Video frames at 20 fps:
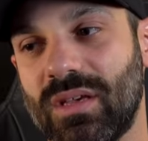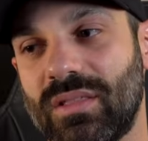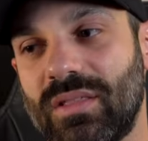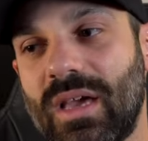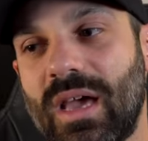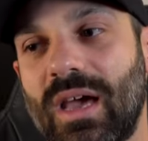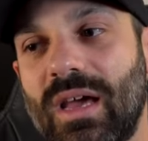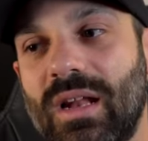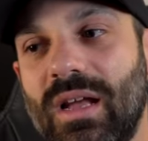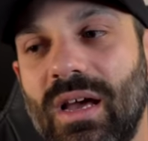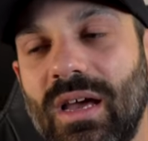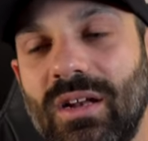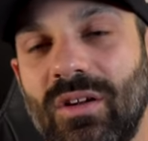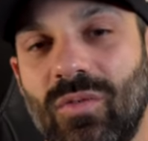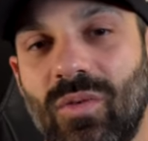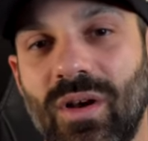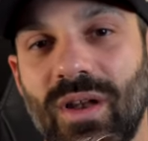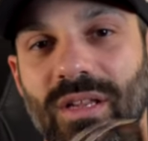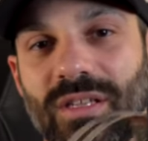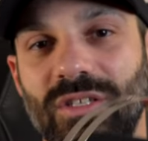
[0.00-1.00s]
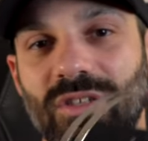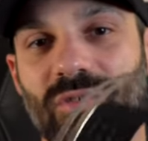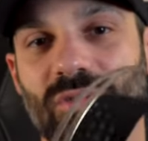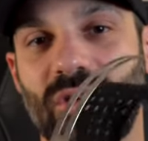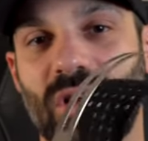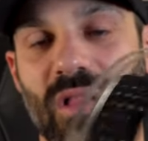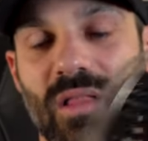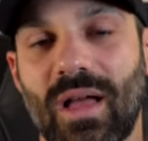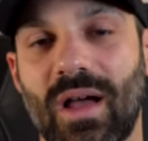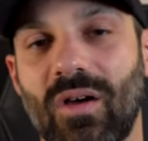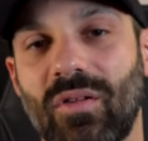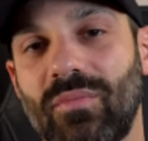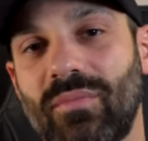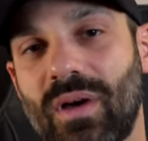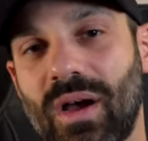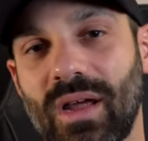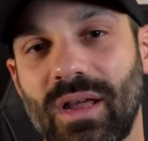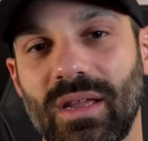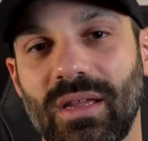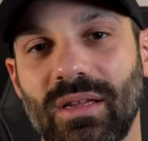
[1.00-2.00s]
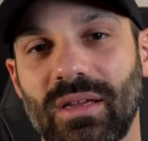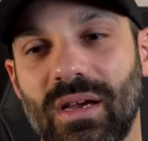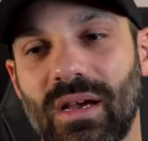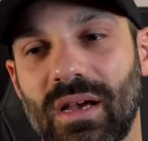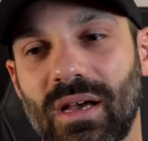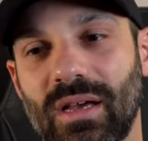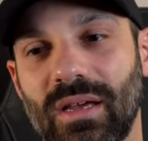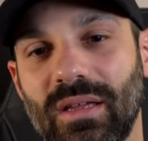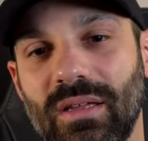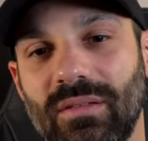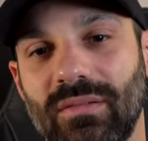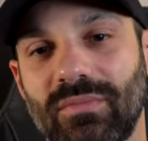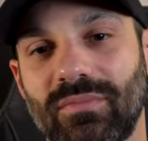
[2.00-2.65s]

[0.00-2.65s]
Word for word: that I don't want it to cloud my uh,